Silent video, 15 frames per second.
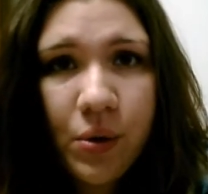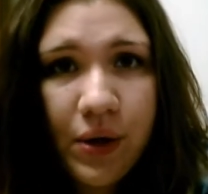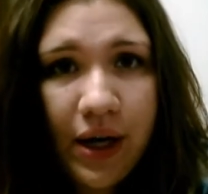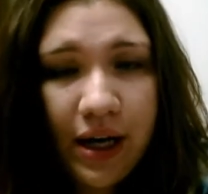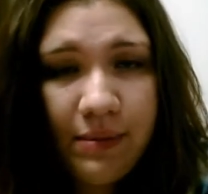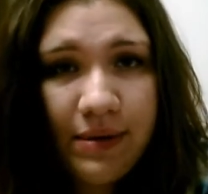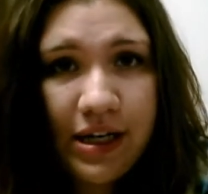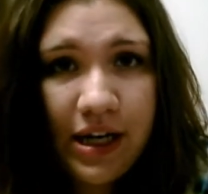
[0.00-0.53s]

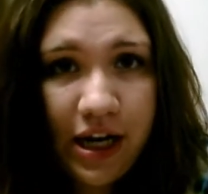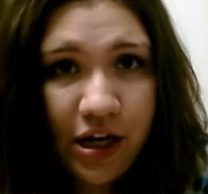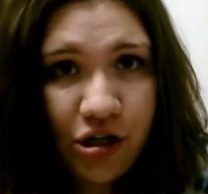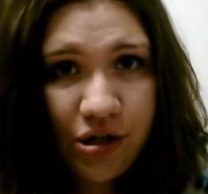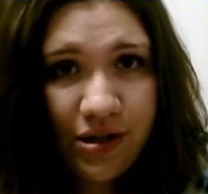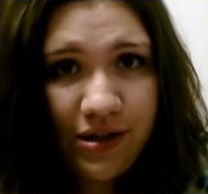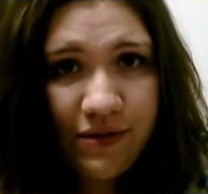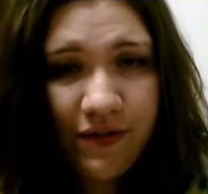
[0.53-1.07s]

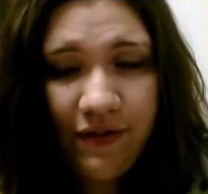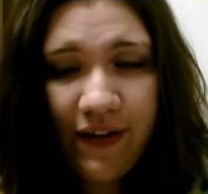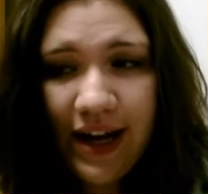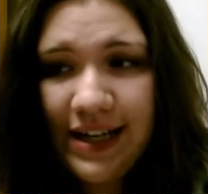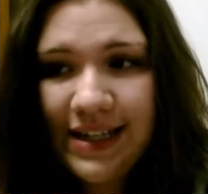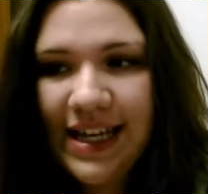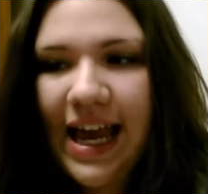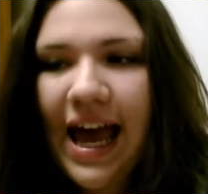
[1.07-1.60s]
recommendations for
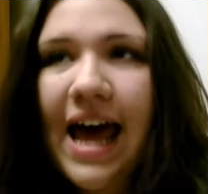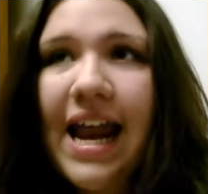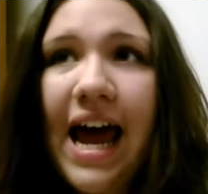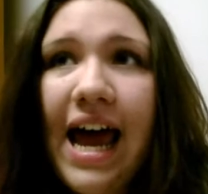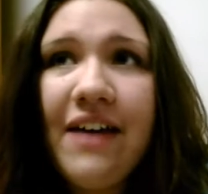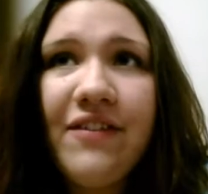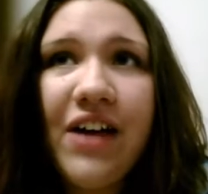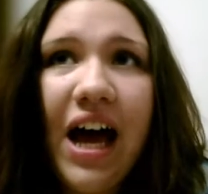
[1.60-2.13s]
fantasy, and
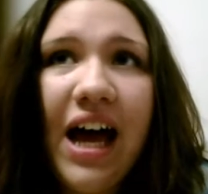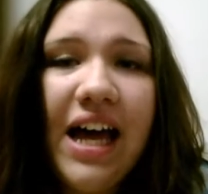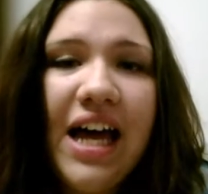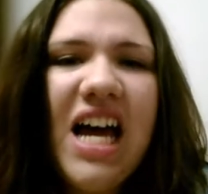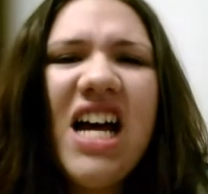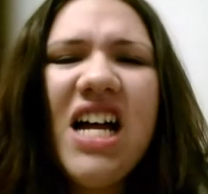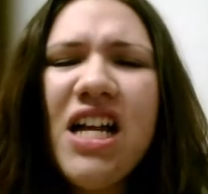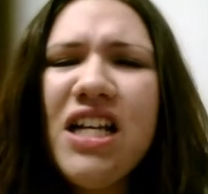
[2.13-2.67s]
I've got
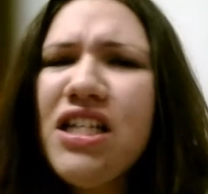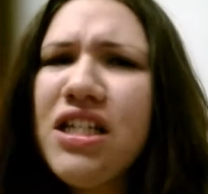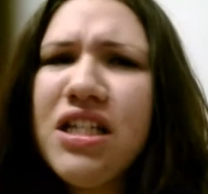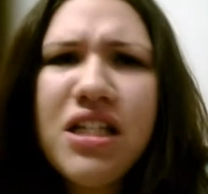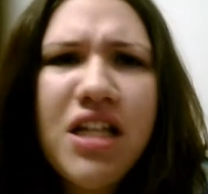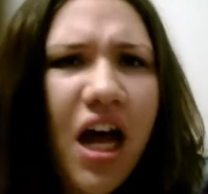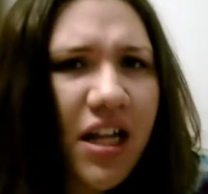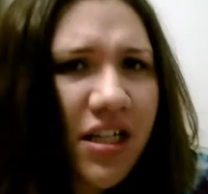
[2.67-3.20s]

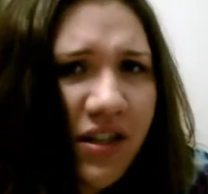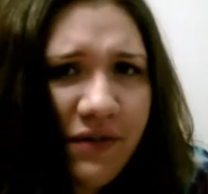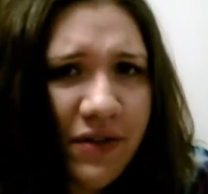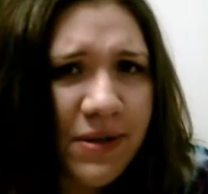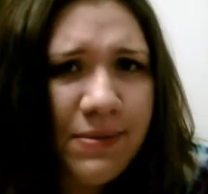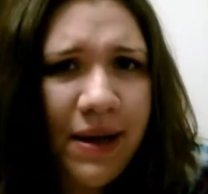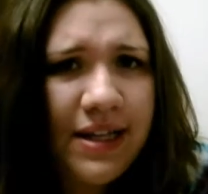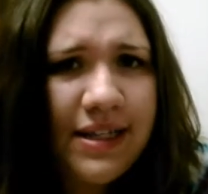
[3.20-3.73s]
tons of
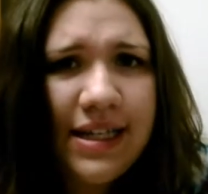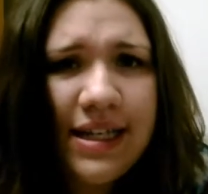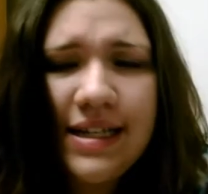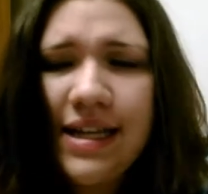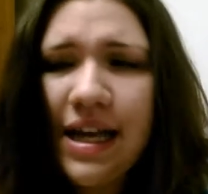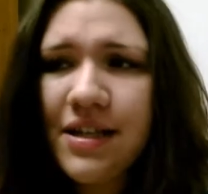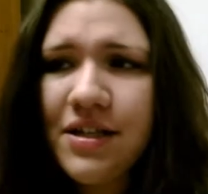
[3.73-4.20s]
responses.